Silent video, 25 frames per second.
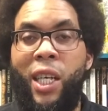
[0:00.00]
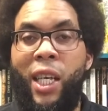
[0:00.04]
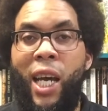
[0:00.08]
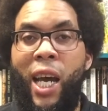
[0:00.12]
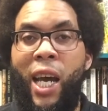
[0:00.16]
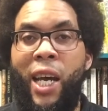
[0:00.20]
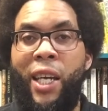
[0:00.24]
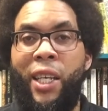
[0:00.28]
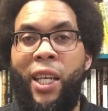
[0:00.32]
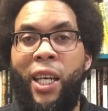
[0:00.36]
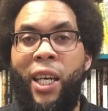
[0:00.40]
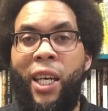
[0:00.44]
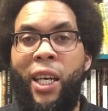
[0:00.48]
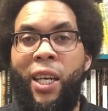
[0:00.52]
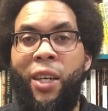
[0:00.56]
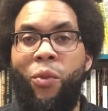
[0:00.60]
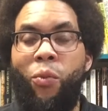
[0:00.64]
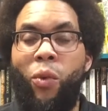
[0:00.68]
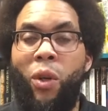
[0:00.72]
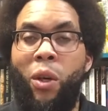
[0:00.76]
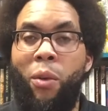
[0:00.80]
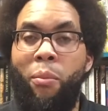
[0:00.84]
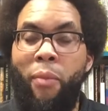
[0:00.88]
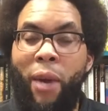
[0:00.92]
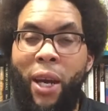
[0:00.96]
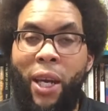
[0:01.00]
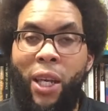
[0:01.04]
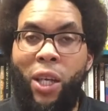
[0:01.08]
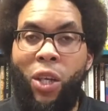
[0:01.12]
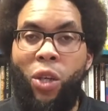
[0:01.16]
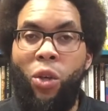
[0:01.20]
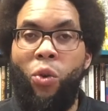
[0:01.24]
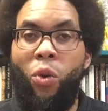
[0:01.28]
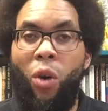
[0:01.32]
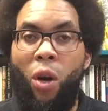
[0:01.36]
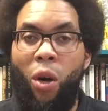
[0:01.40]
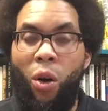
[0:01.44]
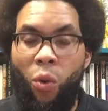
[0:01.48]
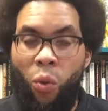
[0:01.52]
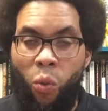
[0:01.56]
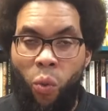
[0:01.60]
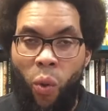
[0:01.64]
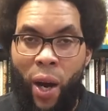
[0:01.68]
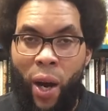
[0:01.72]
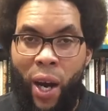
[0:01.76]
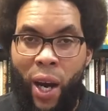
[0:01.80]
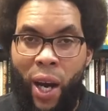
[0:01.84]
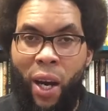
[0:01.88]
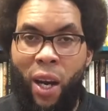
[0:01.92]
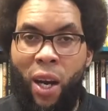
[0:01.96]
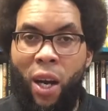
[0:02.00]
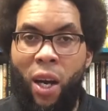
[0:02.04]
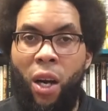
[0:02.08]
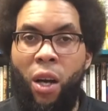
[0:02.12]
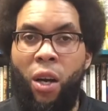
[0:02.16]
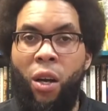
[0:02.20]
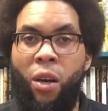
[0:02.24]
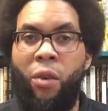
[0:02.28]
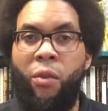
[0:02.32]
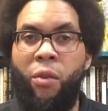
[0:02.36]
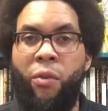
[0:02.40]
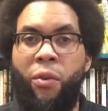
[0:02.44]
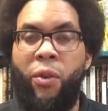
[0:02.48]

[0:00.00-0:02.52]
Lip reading: and then we'll make you aware of,